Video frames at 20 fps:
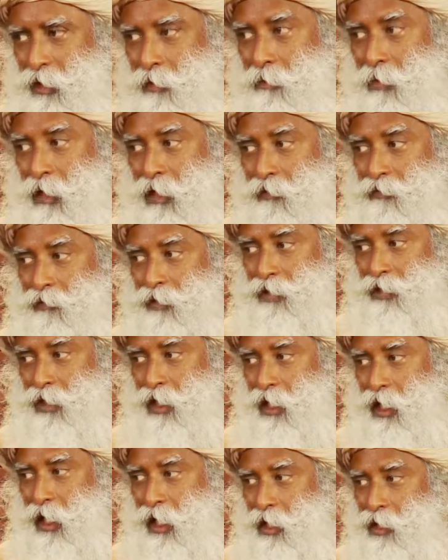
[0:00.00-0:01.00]
But if it's a
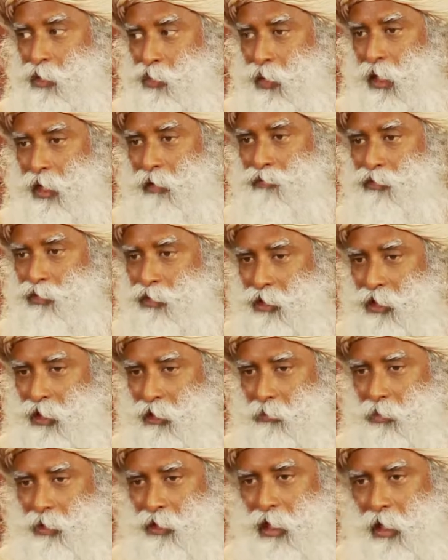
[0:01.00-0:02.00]
lie, you have to
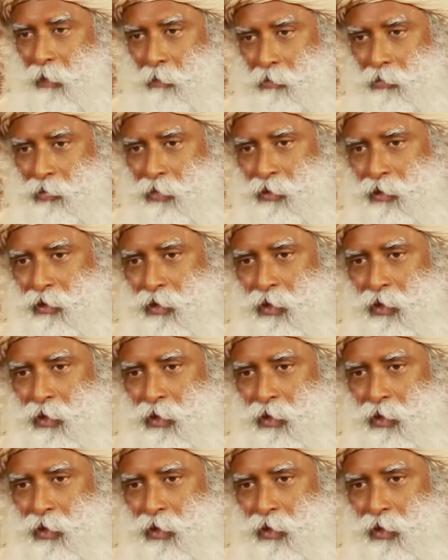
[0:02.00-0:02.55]
keep it up.